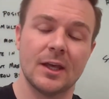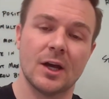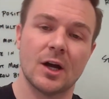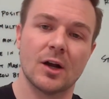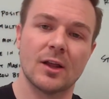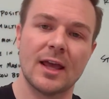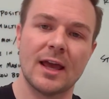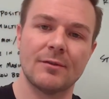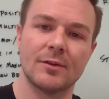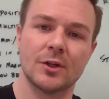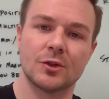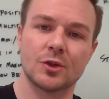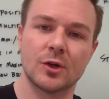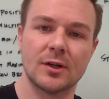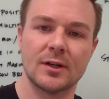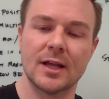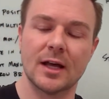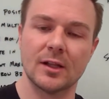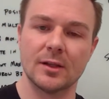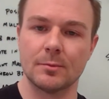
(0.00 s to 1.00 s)
Are they having a
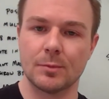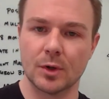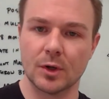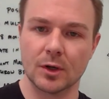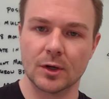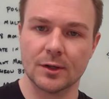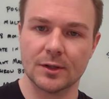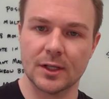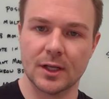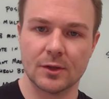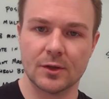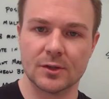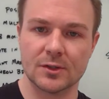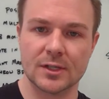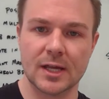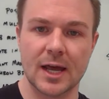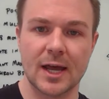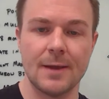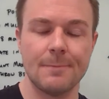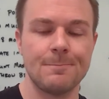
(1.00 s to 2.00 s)
Trendelenburg on the other
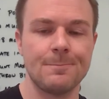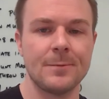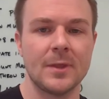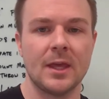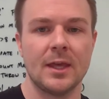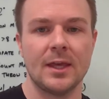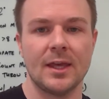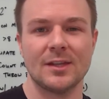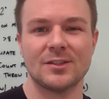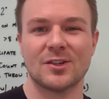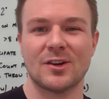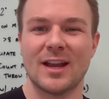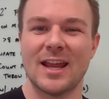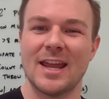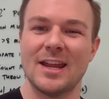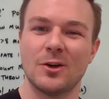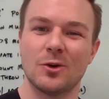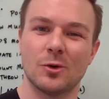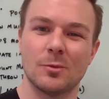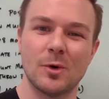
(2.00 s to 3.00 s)
side? Is their
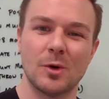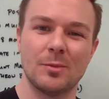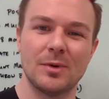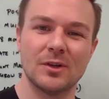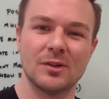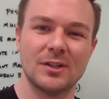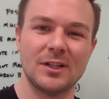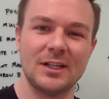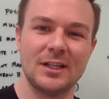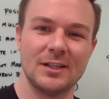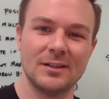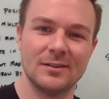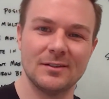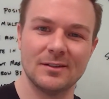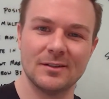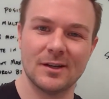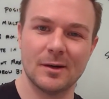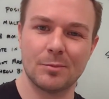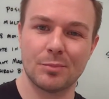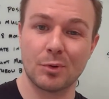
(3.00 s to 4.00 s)
ankle mobility
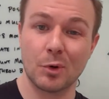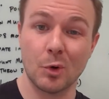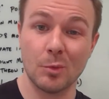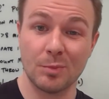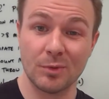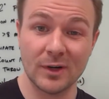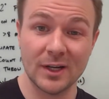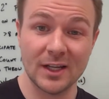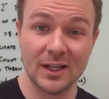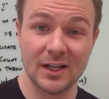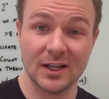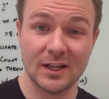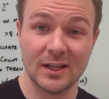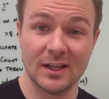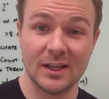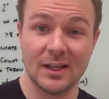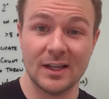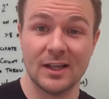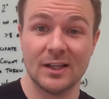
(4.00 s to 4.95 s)
appropriate?